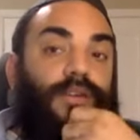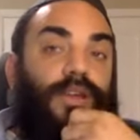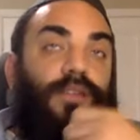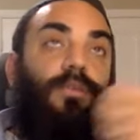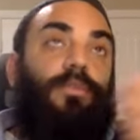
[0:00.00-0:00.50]

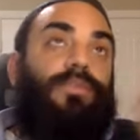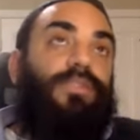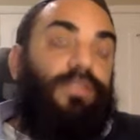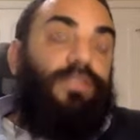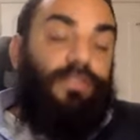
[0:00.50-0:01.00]
And it's almost
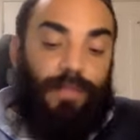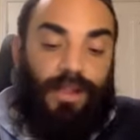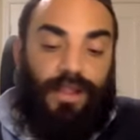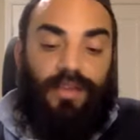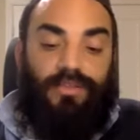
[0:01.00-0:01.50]
as if my
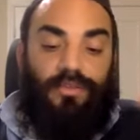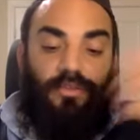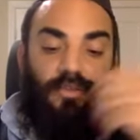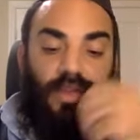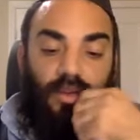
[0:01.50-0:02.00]
legs are
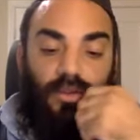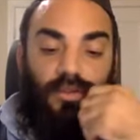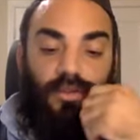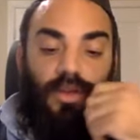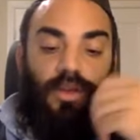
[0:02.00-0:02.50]
entangled.